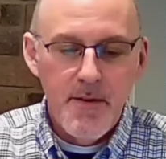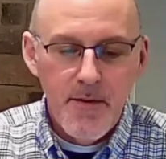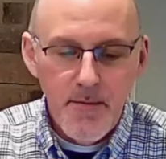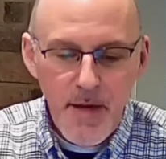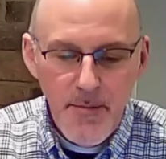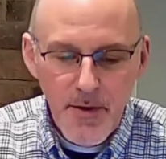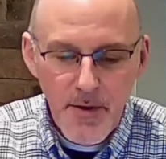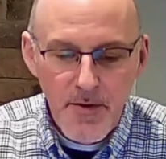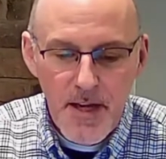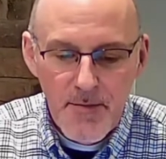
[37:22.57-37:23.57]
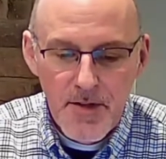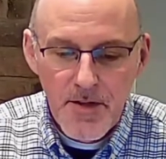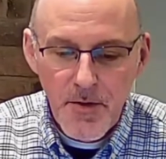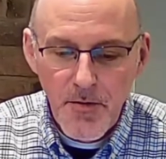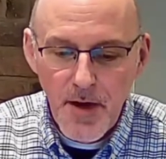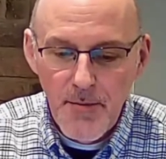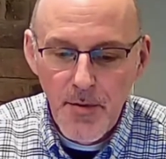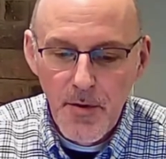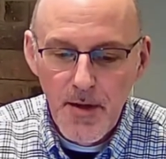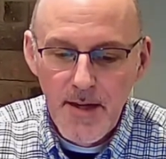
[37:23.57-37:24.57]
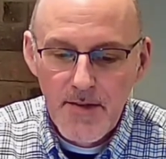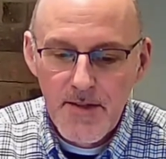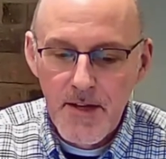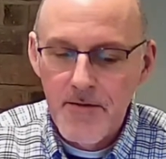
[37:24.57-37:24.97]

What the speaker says: people are tempted to grumble instead